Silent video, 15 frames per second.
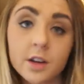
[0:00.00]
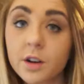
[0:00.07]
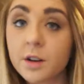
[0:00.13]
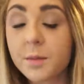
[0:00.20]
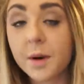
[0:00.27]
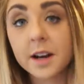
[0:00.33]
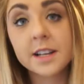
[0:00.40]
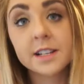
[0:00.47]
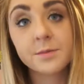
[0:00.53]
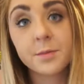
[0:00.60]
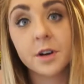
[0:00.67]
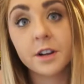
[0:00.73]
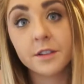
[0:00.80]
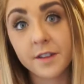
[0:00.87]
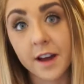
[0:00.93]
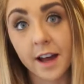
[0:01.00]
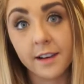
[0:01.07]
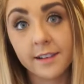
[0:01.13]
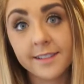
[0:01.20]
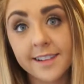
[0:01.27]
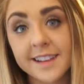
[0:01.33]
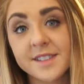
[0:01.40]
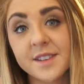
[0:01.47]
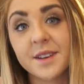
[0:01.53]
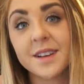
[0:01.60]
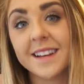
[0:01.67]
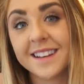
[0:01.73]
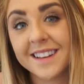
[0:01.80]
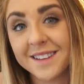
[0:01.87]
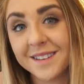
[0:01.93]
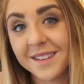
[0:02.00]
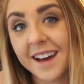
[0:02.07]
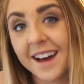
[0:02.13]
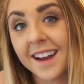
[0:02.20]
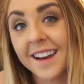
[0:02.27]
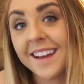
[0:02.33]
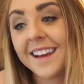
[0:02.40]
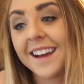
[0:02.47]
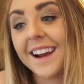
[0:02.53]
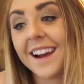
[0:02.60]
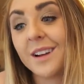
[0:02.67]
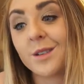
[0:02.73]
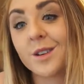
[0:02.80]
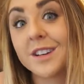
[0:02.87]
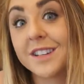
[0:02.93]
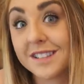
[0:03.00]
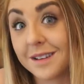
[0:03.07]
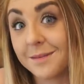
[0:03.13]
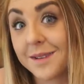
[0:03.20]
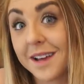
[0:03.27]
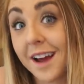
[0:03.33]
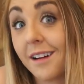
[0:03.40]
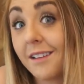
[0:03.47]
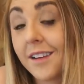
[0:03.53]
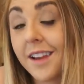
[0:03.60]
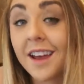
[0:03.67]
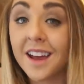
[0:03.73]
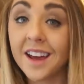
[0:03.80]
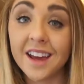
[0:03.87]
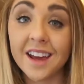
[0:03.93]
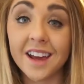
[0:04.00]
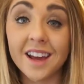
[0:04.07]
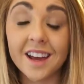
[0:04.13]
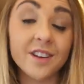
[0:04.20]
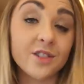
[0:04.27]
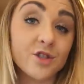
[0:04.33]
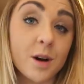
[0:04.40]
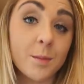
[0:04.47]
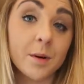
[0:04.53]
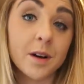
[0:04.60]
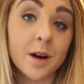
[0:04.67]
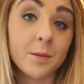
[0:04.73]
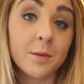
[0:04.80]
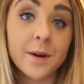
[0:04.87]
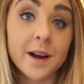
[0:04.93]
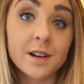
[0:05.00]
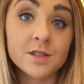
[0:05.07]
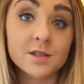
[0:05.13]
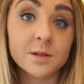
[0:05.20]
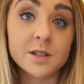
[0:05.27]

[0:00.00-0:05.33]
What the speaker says: your body is burning fat, and so you need to do that in order to slim down and drop a couple pounds,